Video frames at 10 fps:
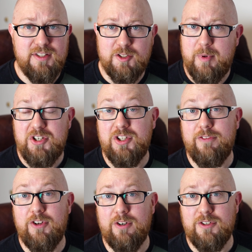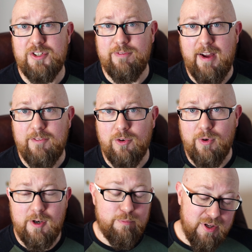especially if you're in a survival
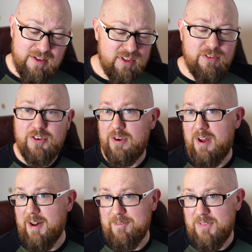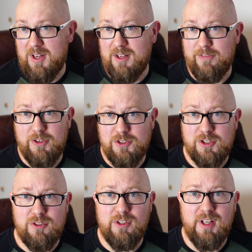run. But even if you're not, uh, if you're
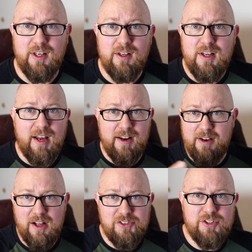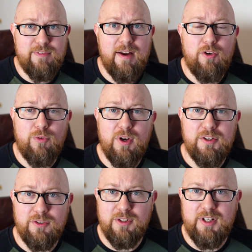just looking on a non survival
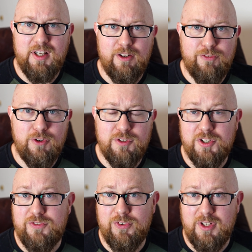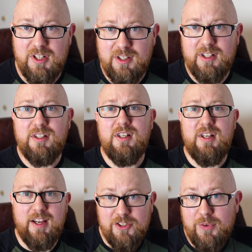run, you're looking at food just for healing,
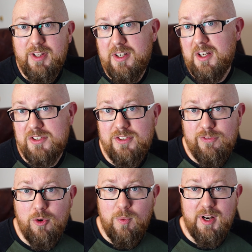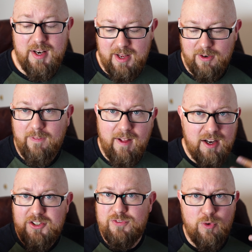it's really nice for what it
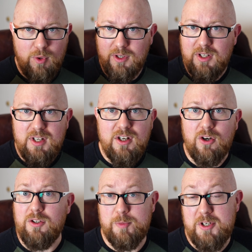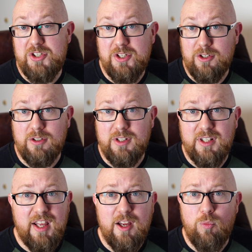unlocks for, especially
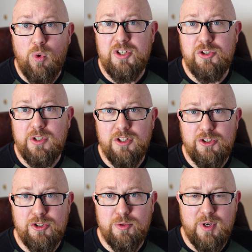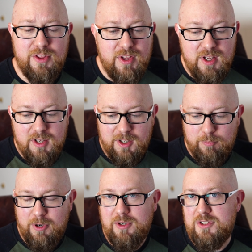early game, what you can do with
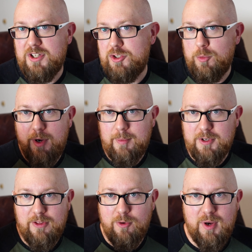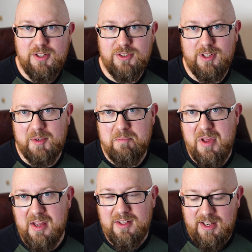components that you probably otherwise are like
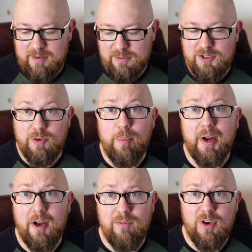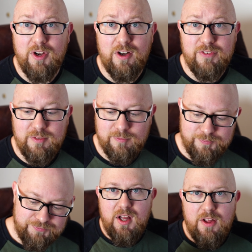meh and don't pick up very often.
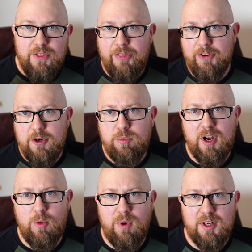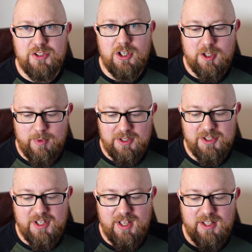The third one I want to talk about
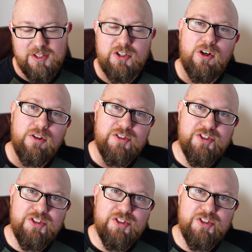today is called